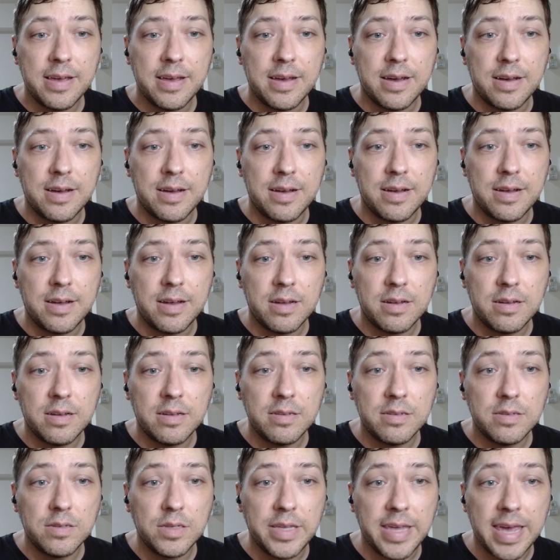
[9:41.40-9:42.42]
Uh,
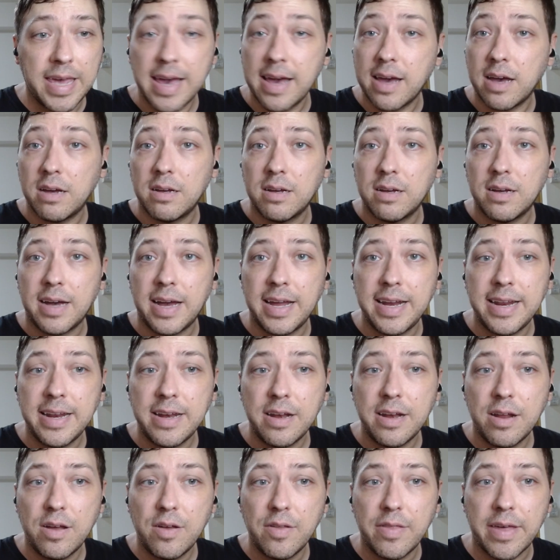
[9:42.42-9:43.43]
yeah, I
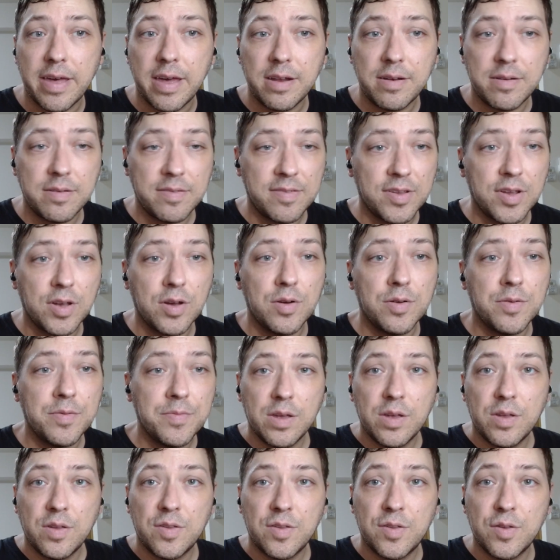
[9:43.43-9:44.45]
didn't know that. So,
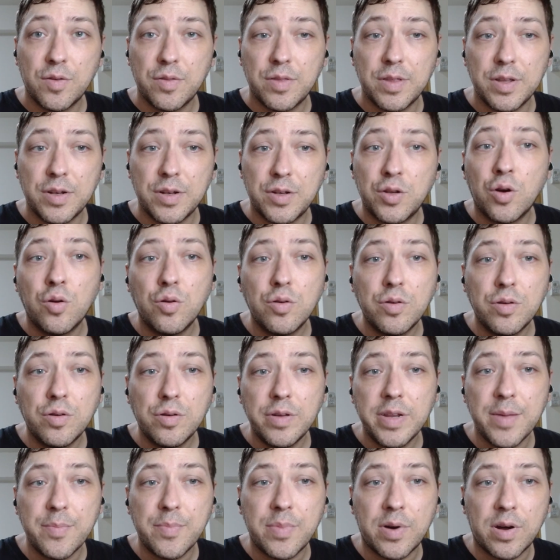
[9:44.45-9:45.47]
so the
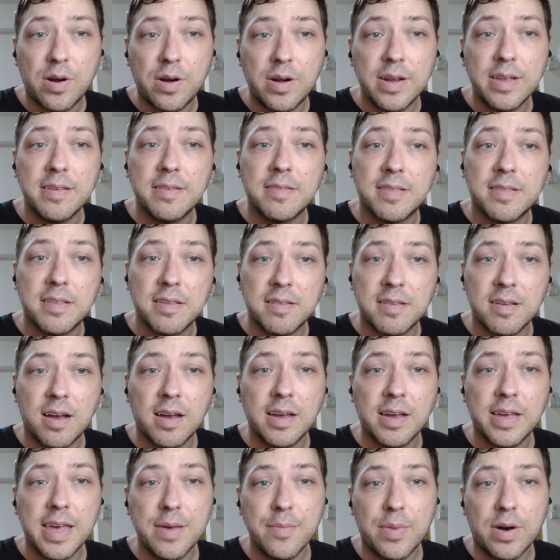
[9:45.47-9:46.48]
tokuri part is the
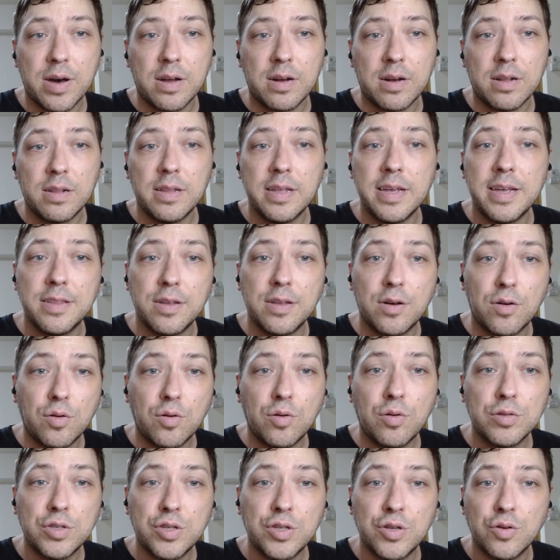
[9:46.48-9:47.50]
sake bottle, and the
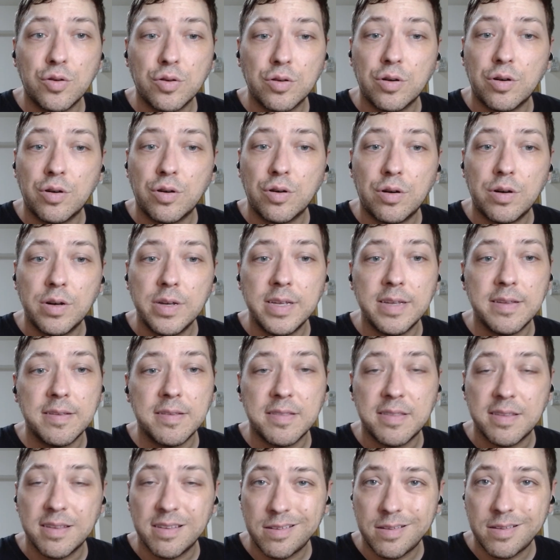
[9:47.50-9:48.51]
ochoko
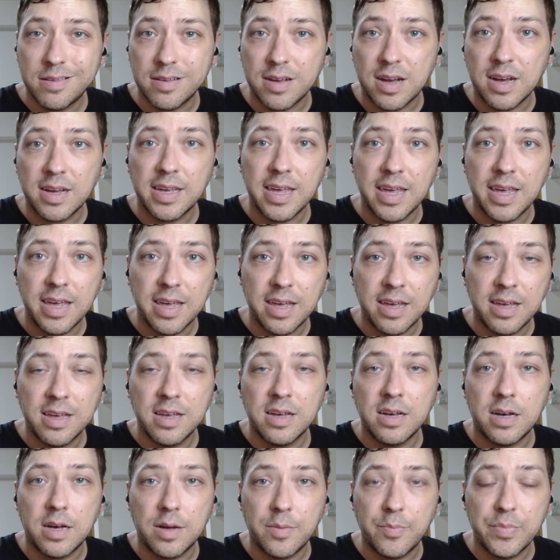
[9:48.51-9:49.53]
is the sake
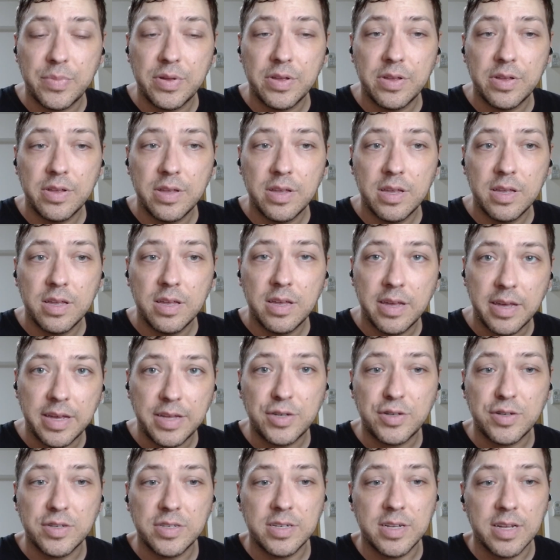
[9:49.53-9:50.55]
cup.
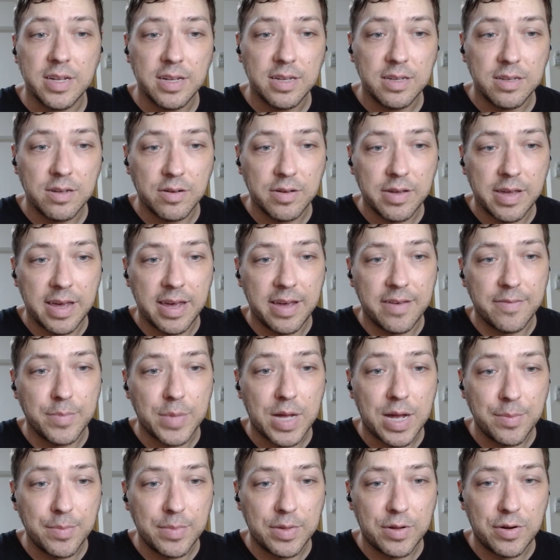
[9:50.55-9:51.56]
Interesting. Okay.
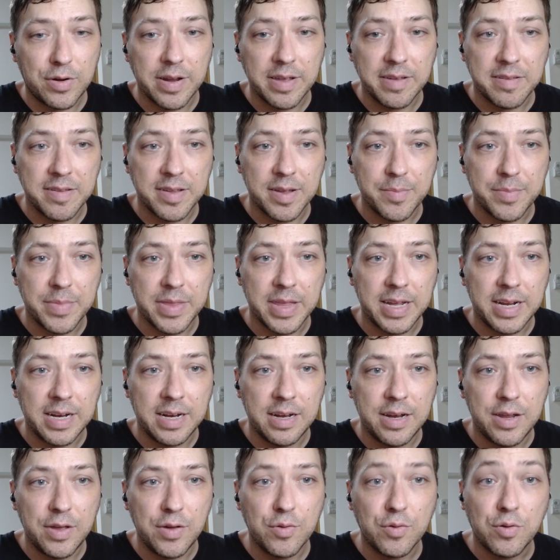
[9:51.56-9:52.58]
I'm learning
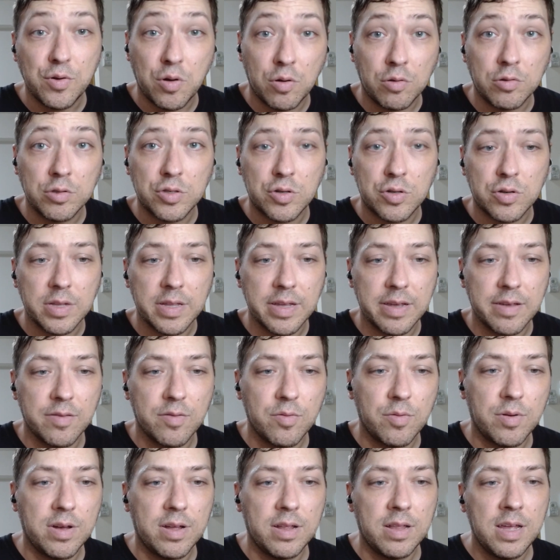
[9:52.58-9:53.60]
something new culturally
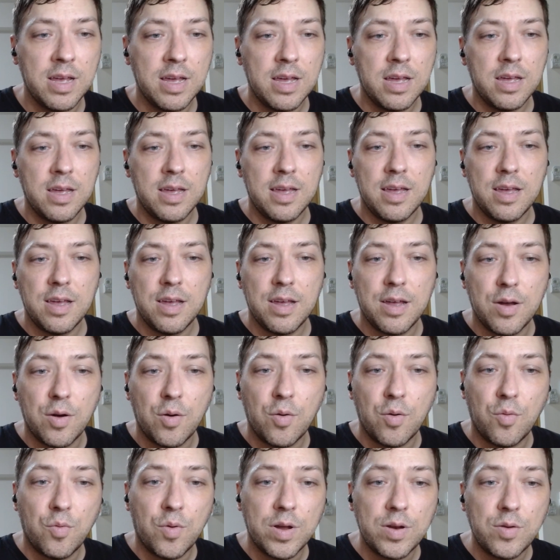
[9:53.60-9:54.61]
as well.
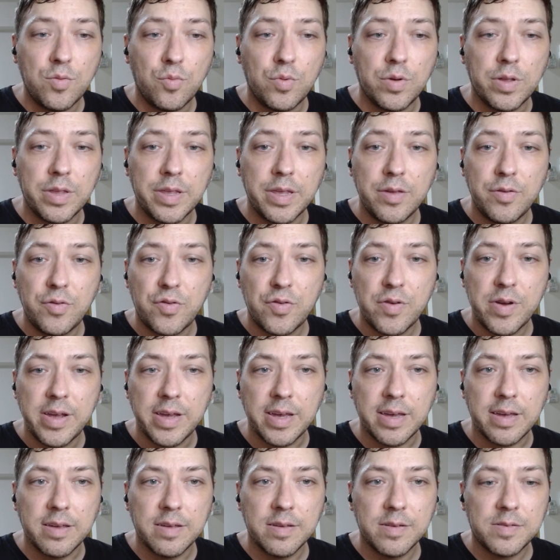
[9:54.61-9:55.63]
What will you
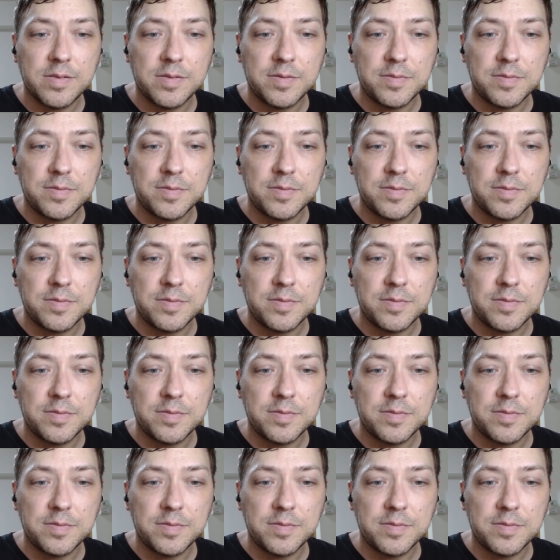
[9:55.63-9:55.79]
drink?